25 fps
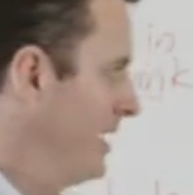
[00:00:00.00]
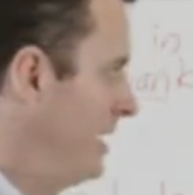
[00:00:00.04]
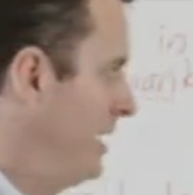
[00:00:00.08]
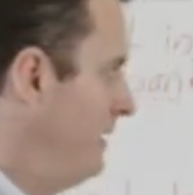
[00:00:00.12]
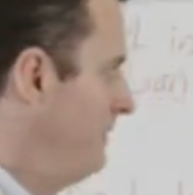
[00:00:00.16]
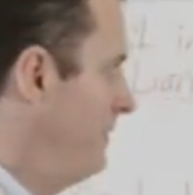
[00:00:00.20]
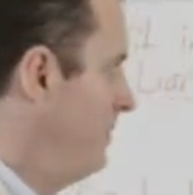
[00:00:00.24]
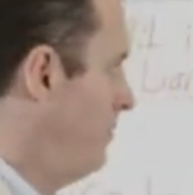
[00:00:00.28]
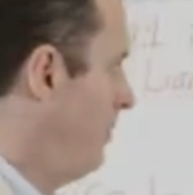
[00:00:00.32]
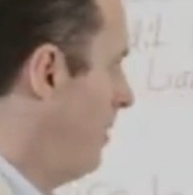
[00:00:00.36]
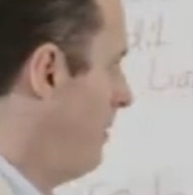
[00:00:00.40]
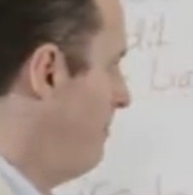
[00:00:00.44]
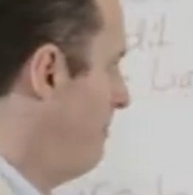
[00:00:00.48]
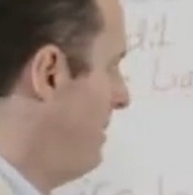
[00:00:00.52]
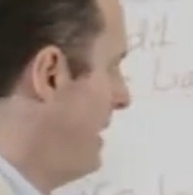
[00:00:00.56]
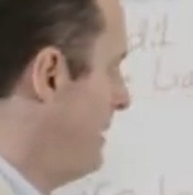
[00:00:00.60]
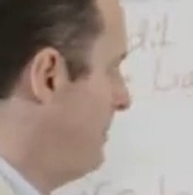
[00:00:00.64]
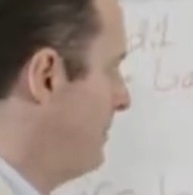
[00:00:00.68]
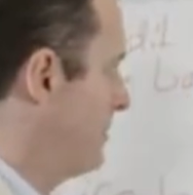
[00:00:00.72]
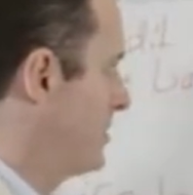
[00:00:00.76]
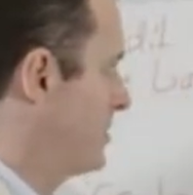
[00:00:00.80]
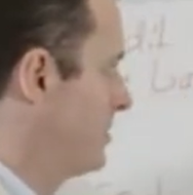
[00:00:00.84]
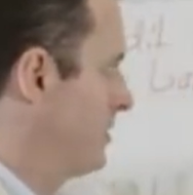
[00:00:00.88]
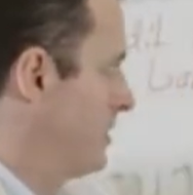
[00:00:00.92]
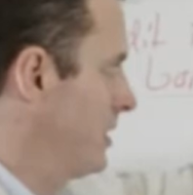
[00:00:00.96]
If you want
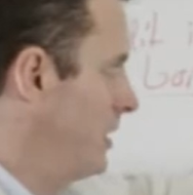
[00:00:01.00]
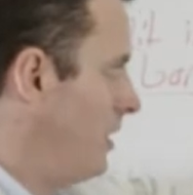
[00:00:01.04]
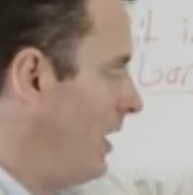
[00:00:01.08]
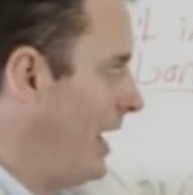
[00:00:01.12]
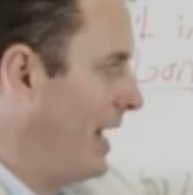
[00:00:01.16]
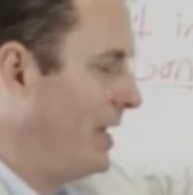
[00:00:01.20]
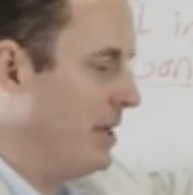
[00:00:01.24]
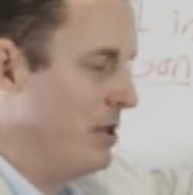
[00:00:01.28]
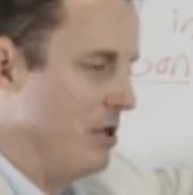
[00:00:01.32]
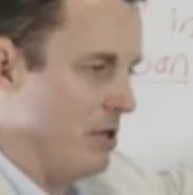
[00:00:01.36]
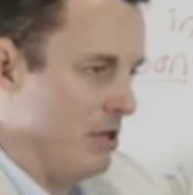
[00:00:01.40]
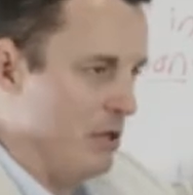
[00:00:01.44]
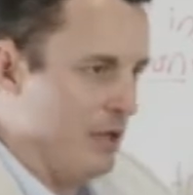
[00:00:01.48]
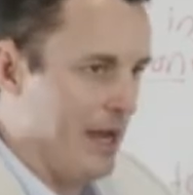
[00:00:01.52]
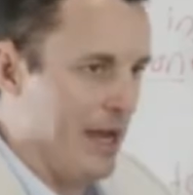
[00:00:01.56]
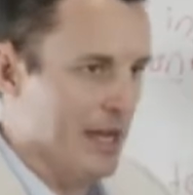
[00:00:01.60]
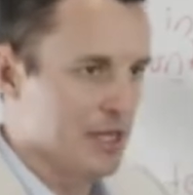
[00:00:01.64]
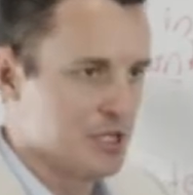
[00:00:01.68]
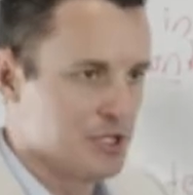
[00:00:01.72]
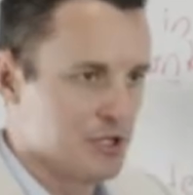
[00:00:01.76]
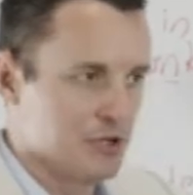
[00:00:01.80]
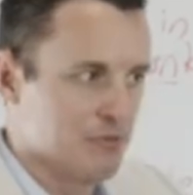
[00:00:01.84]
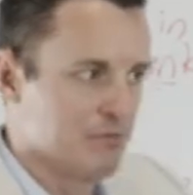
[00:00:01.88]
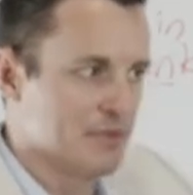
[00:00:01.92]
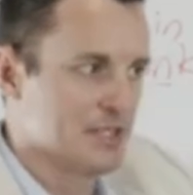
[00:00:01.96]
people to like you
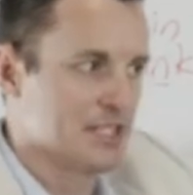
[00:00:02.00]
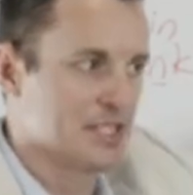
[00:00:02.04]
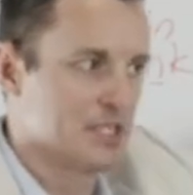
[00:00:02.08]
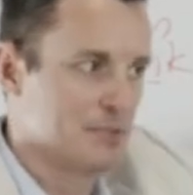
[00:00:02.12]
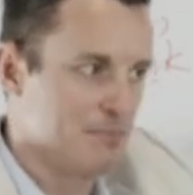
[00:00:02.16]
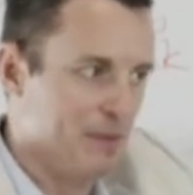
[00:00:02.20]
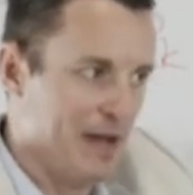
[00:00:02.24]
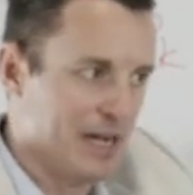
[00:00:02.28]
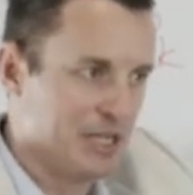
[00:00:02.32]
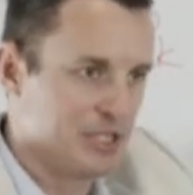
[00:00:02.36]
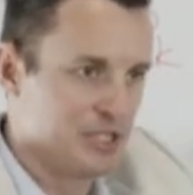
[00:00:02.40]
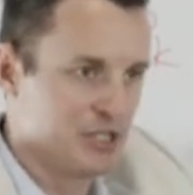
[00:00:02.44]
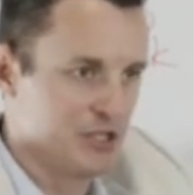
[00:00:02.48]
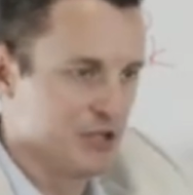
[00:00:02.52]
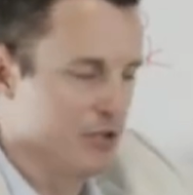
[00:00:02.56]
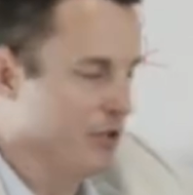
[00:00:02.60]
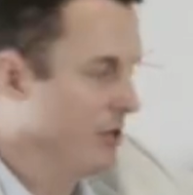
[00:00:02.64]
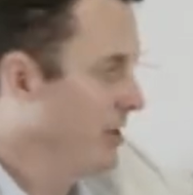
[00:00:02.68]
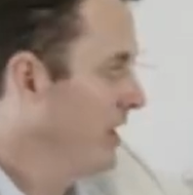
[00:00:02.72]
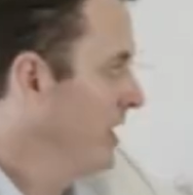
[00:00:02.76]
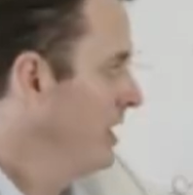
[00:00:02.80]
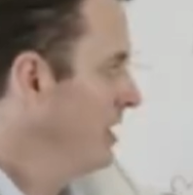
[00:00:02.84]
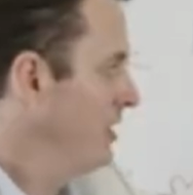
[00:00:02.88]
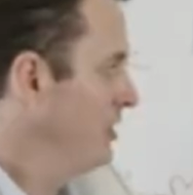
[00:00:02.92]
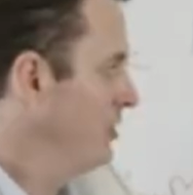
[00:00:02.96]
and to respect
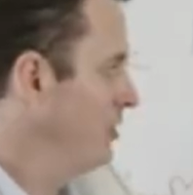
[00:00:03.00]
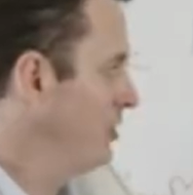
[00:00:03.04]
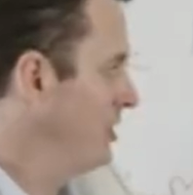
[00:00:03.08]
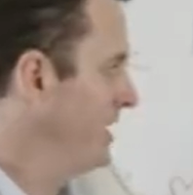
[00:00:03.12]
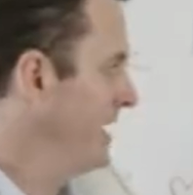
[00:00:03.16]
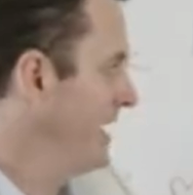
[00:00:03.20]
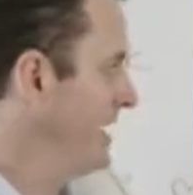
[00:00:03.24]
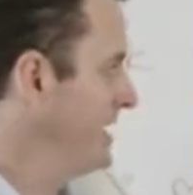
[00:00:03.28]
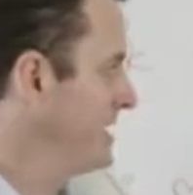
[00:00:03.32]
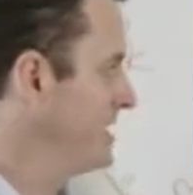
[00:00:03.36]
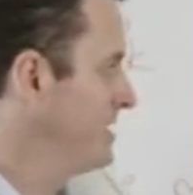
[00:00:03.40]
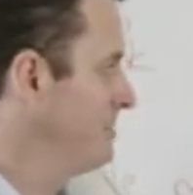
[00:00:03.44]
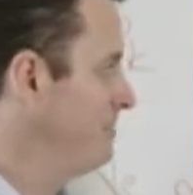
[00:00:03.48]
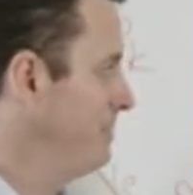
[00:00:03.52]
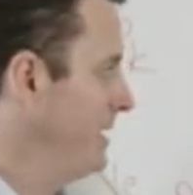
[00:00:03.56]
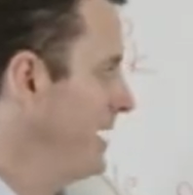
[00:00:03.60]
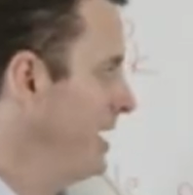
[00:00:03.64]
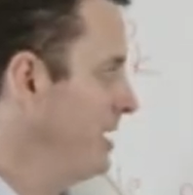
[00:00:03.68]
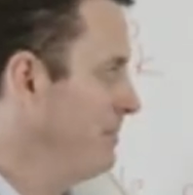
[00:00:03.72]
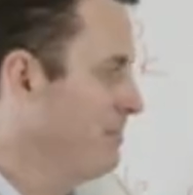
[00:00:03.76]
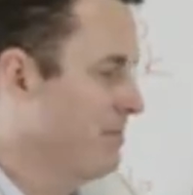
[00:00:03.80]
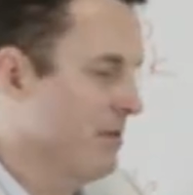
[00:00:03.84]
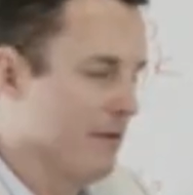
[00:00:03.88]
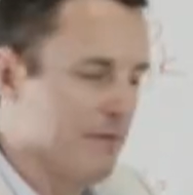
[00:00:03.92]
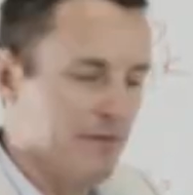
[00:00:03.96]
you, you need to
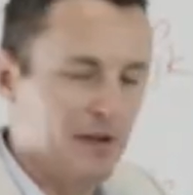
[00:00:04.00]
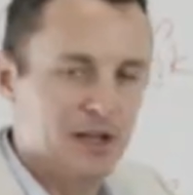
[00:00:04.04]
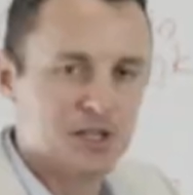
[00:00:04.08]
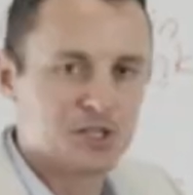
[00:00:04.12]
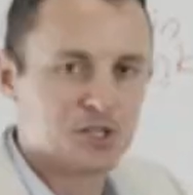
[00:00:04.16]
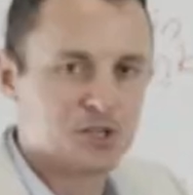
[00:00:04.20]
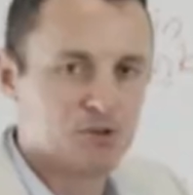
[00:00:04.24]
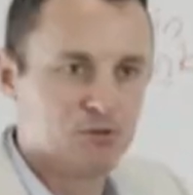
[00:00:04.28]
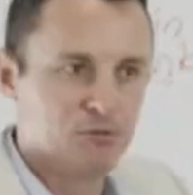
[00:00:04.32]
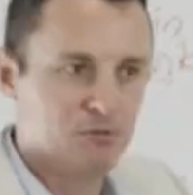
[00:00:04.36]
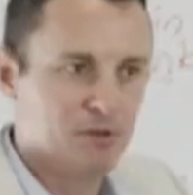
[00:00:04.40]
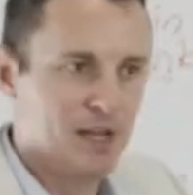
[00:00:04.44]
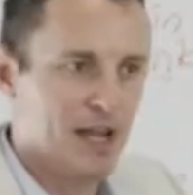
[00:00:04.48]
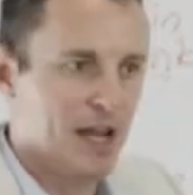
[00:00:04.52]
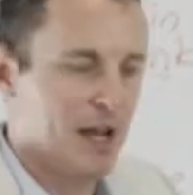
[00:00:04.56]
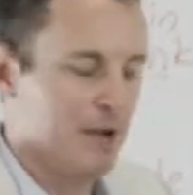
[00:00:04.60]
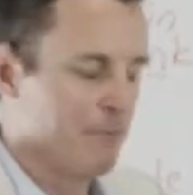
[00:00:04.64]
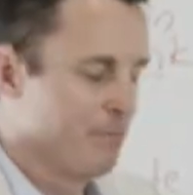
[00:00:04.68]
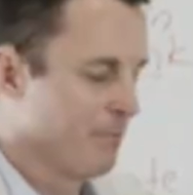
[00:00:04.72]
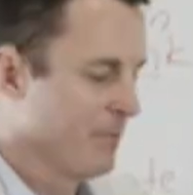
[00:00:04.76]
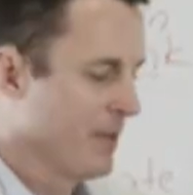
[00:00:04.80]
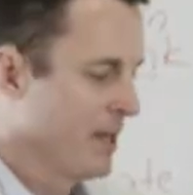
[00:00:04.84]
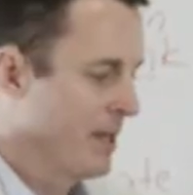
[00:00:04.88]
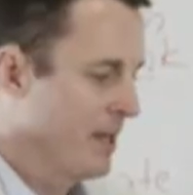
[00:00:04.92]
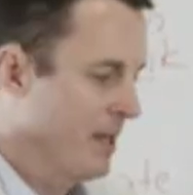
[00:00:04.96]
be professional. Now,
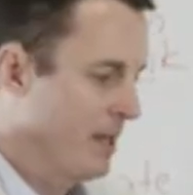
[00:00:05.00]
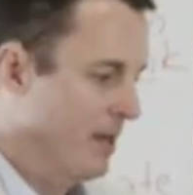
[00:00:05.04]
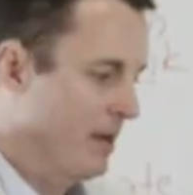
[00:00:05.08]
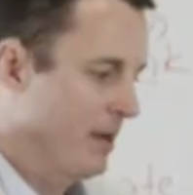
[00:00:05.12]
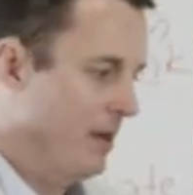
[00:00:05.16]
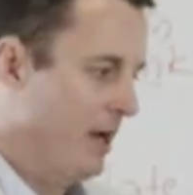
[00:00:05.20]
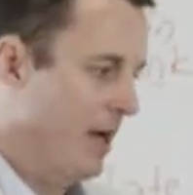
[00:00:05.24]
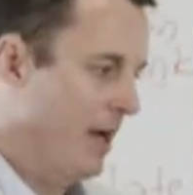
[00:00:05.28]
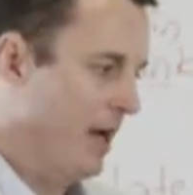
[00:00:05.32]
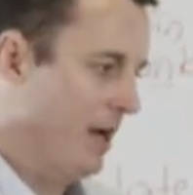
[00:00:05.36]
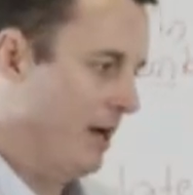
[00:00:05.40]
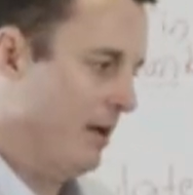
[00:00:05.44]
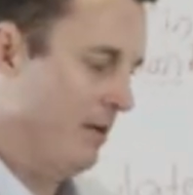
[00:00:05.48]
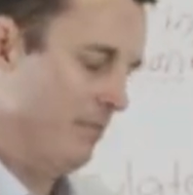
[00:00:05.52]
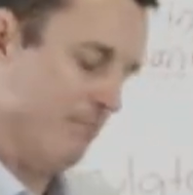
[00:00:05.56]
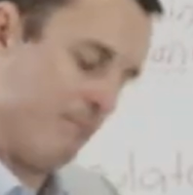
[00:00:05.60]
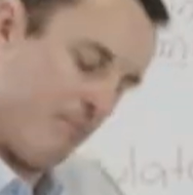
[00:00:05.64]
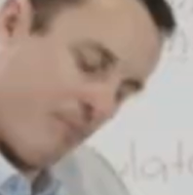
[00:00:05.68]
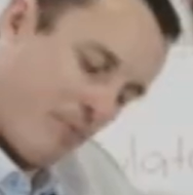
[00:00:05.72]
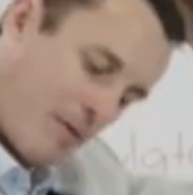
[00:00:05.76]
uh,